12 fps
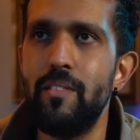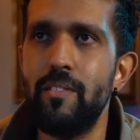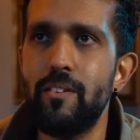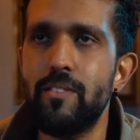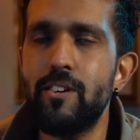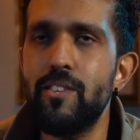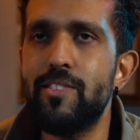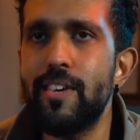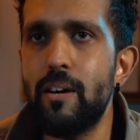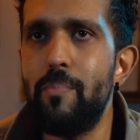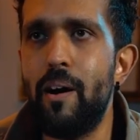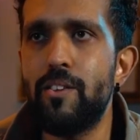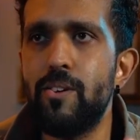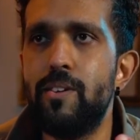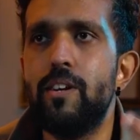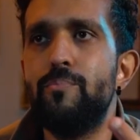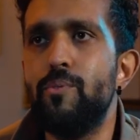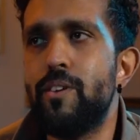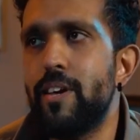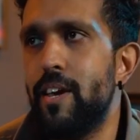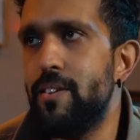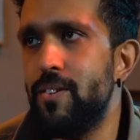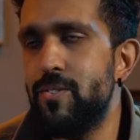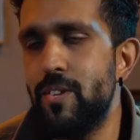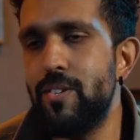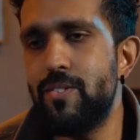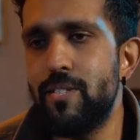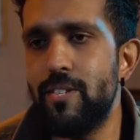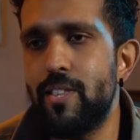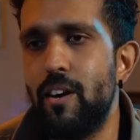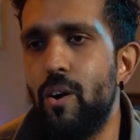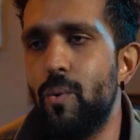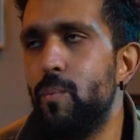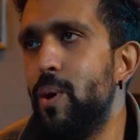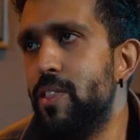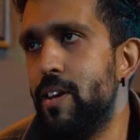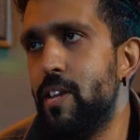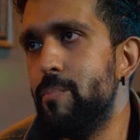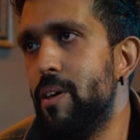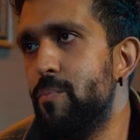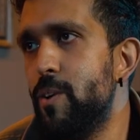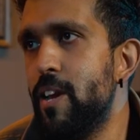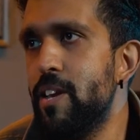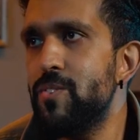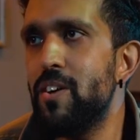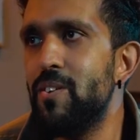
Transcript: the good thing about doing it abroad again is the whole weather element, really. So